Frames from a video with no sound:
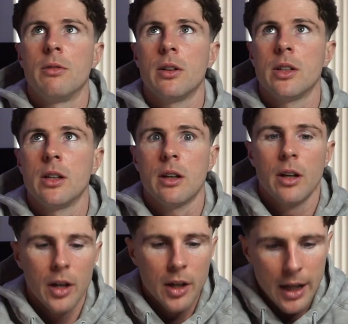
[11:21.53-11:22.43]
fuck's sake.
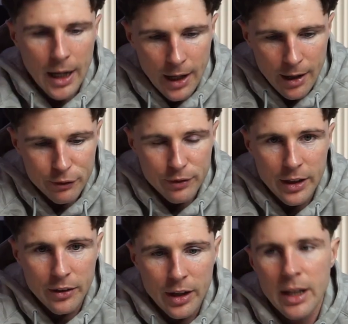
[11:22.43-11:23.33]
And
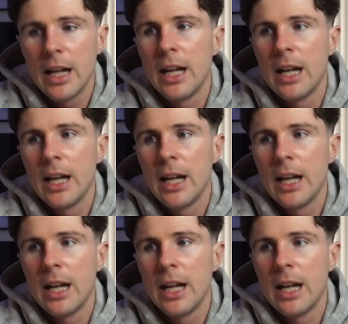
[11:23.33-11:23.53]
finally,